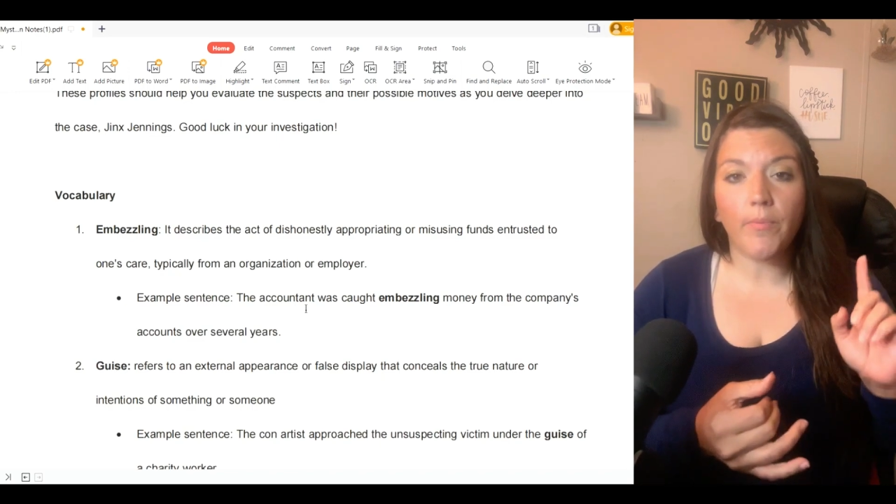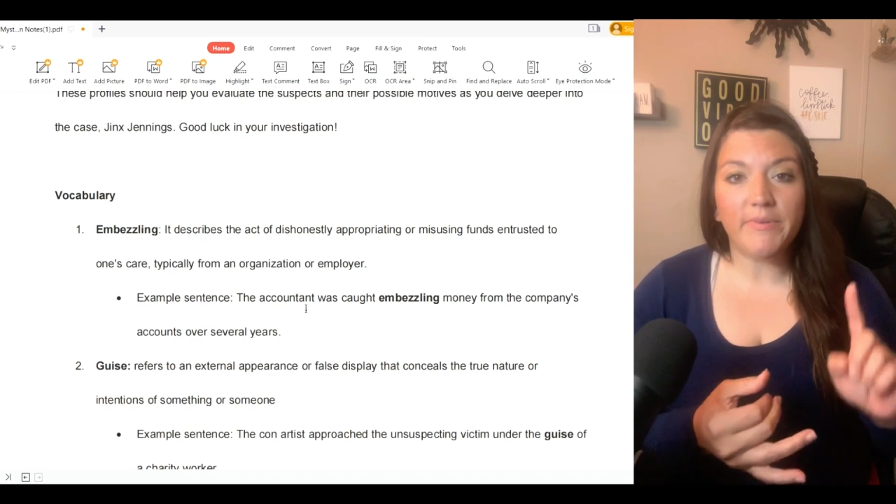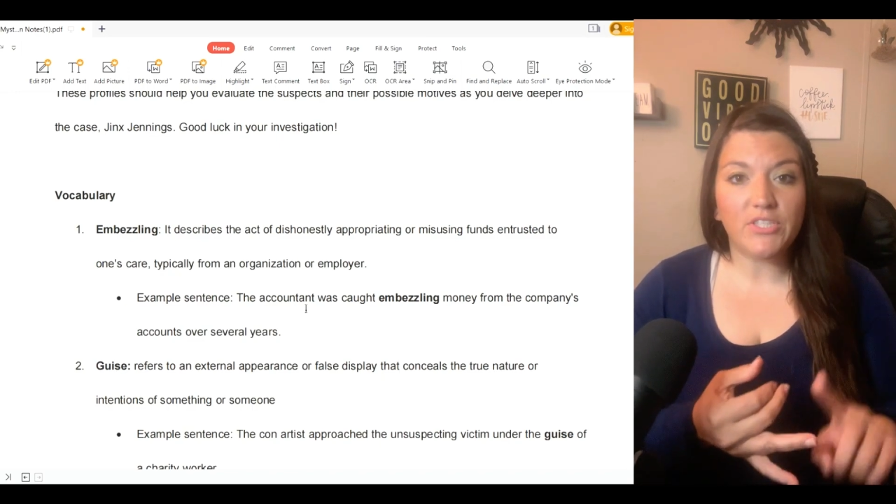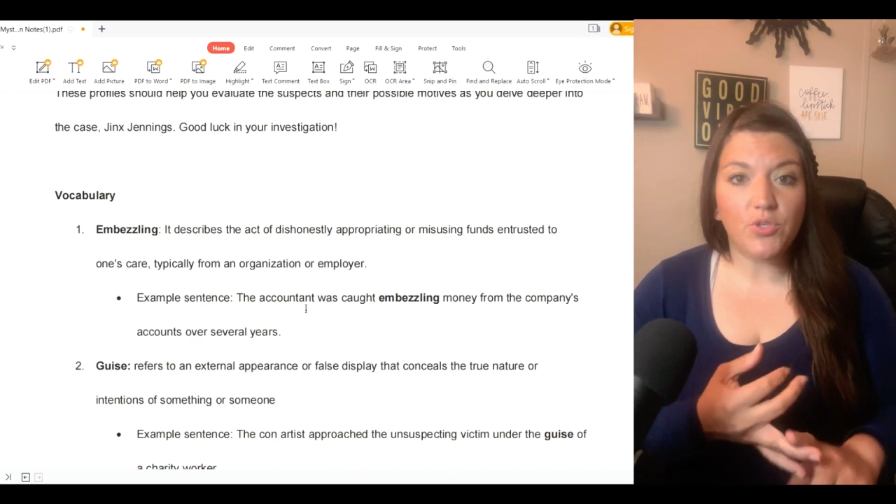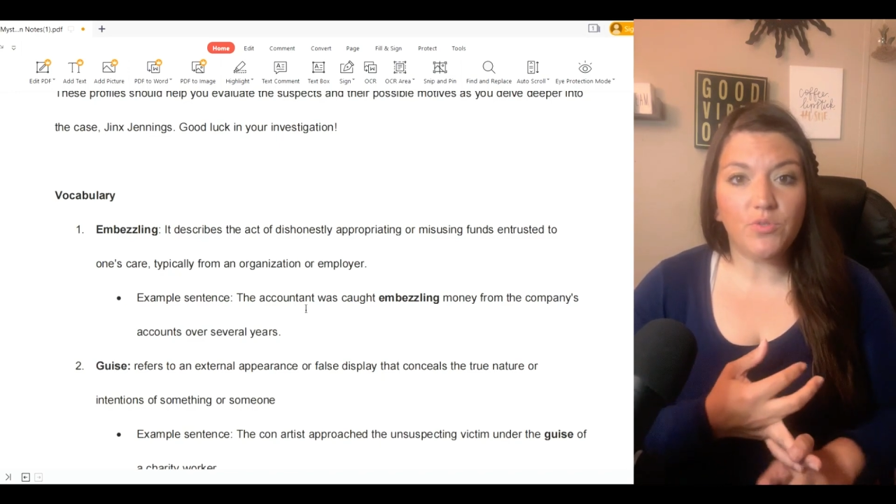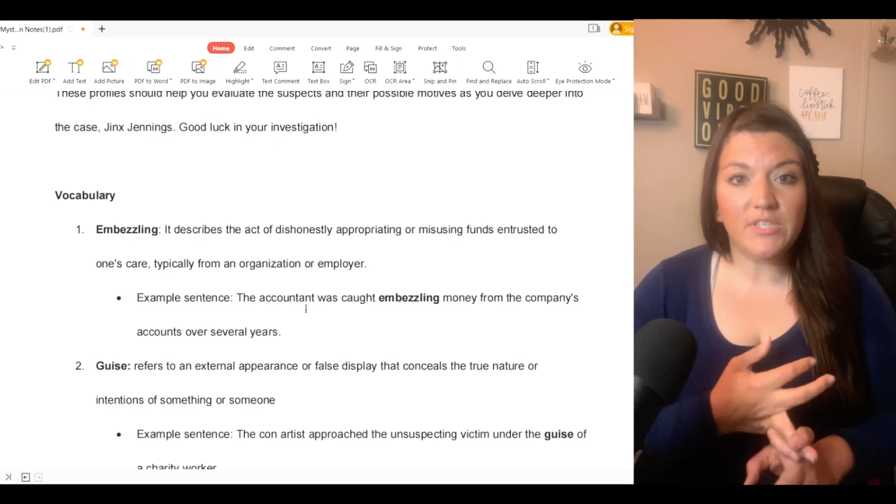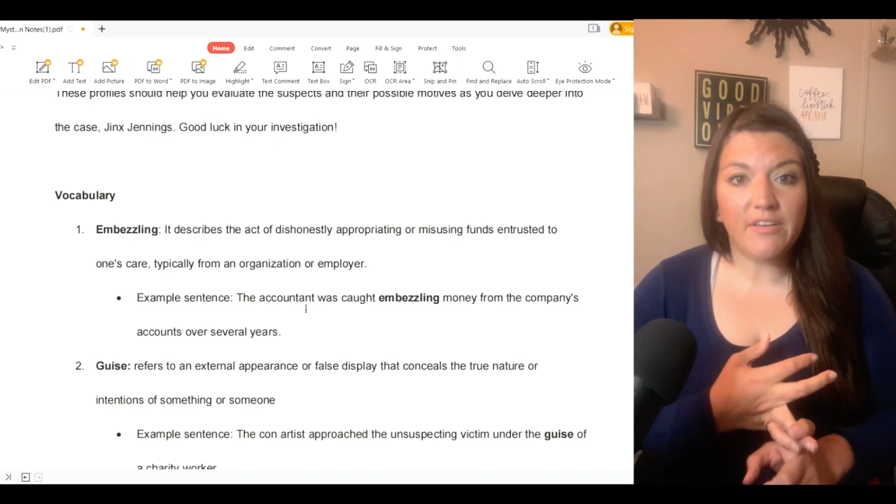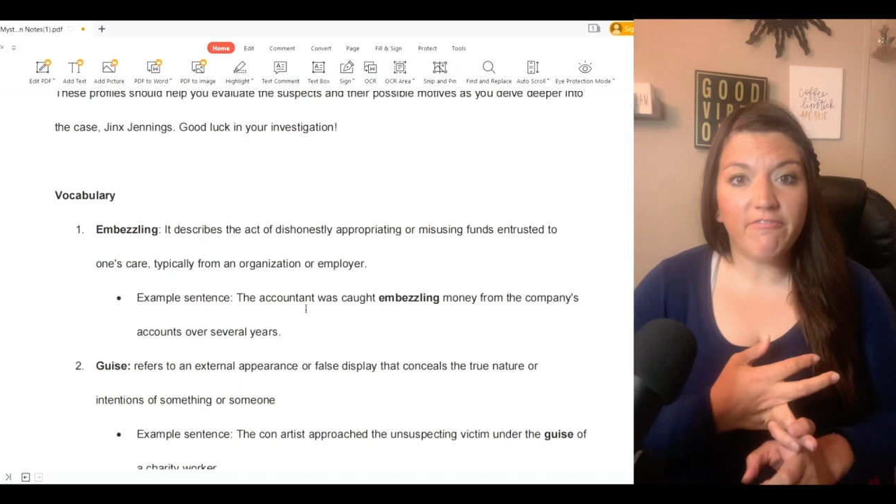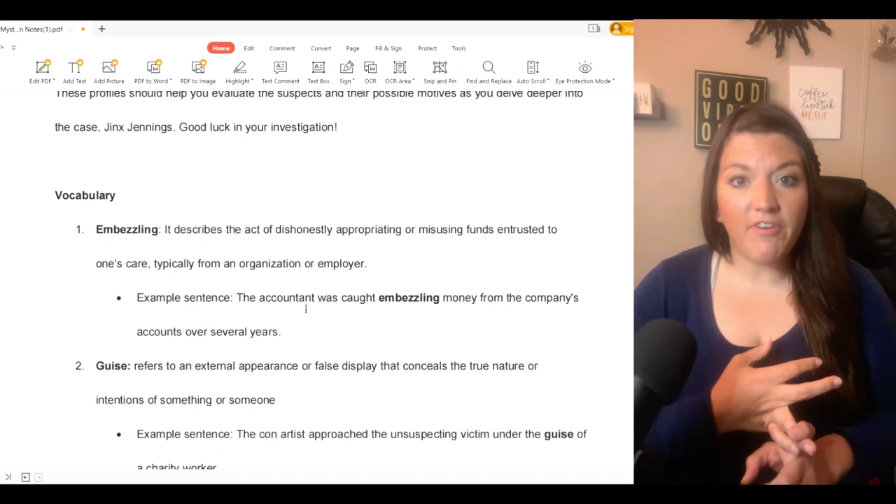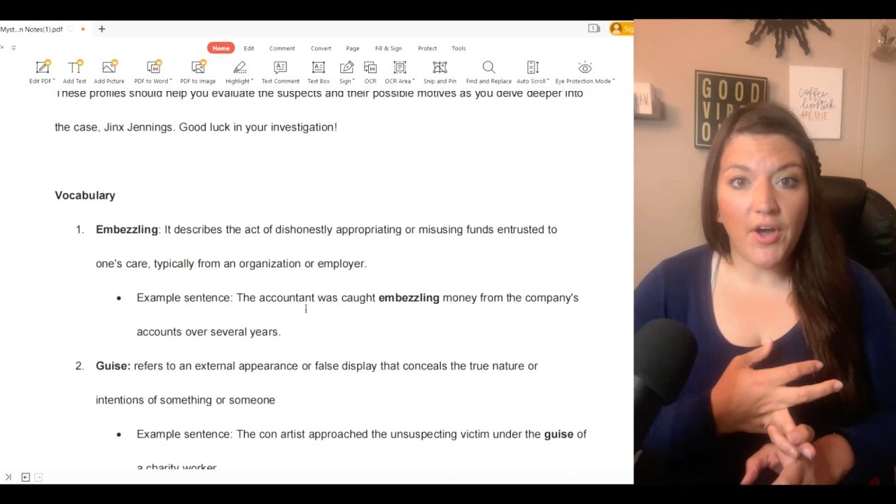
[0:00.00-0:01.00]

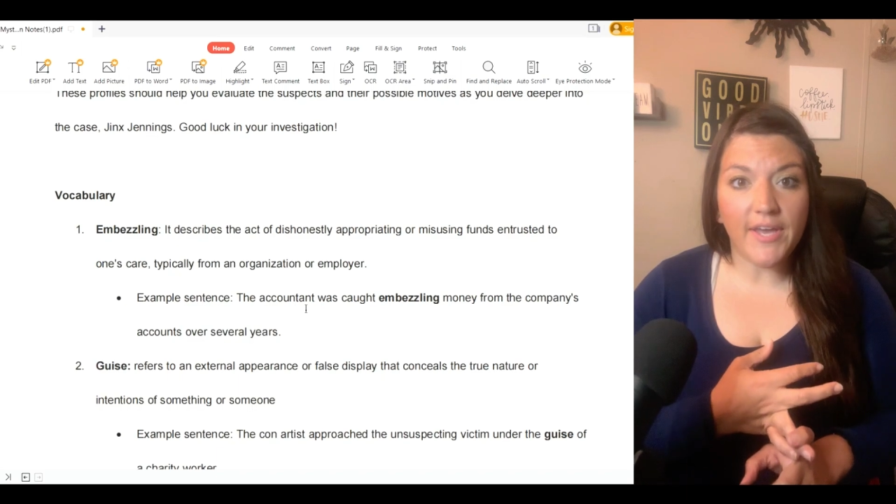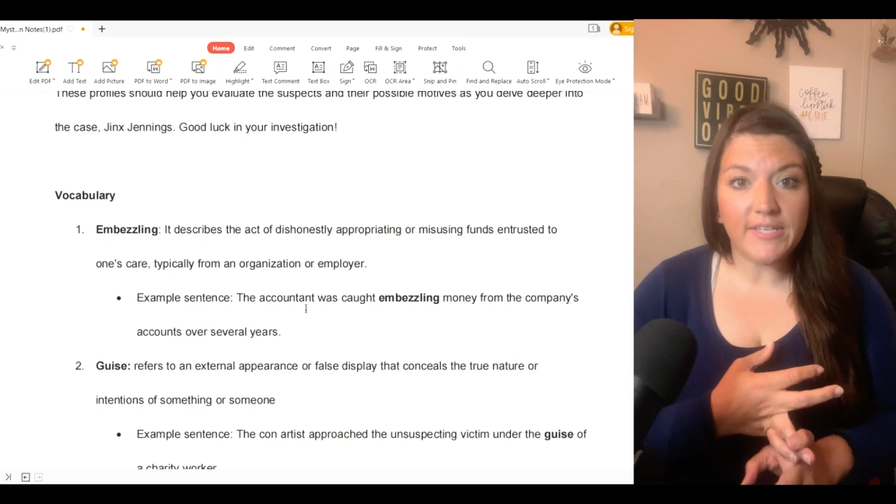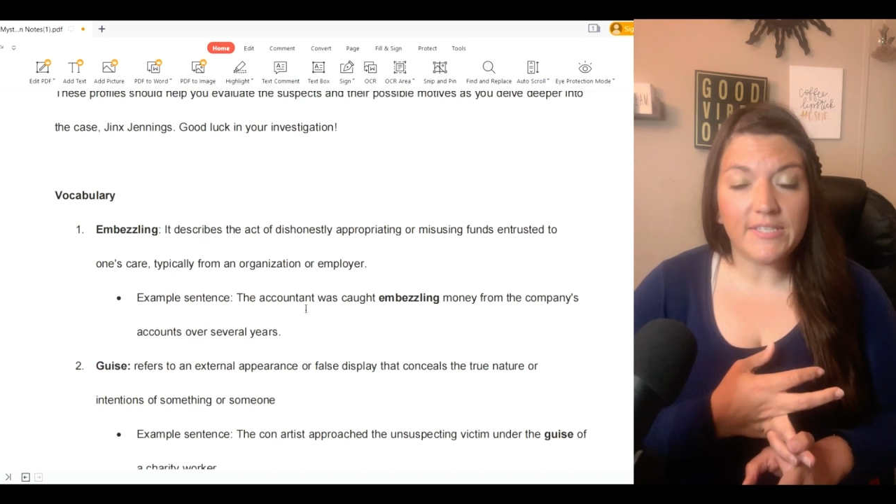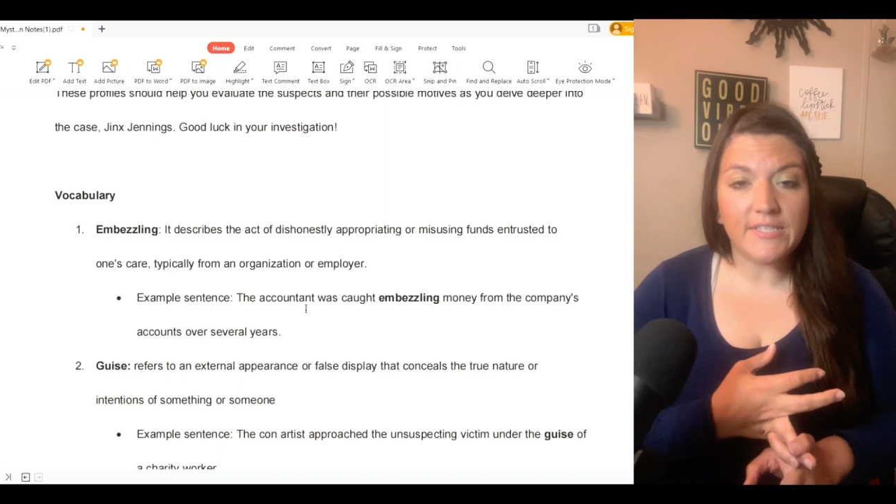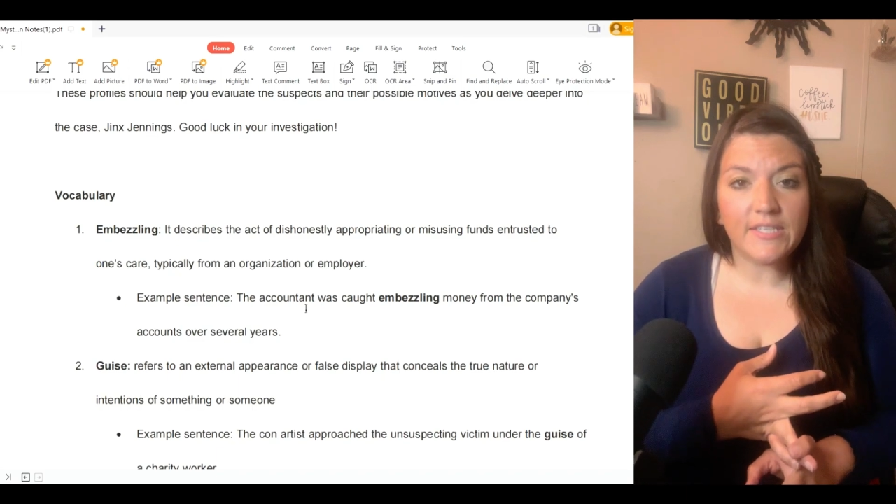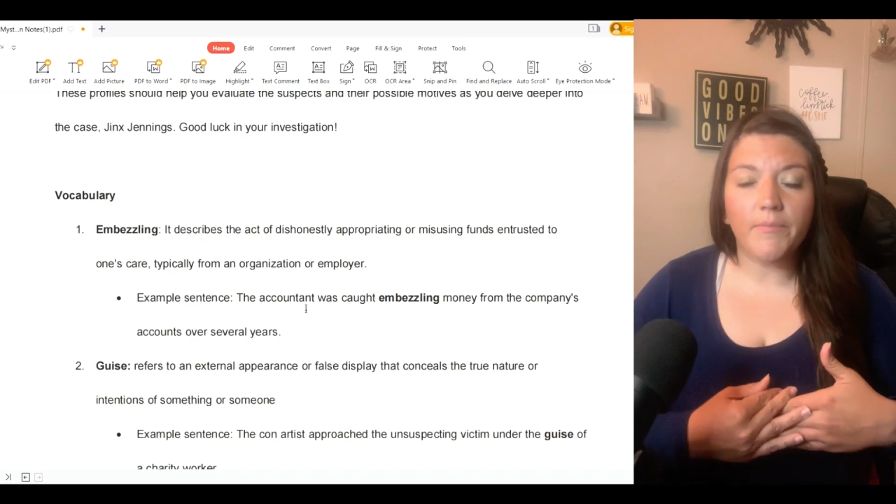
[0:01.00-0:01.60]
misusing funds.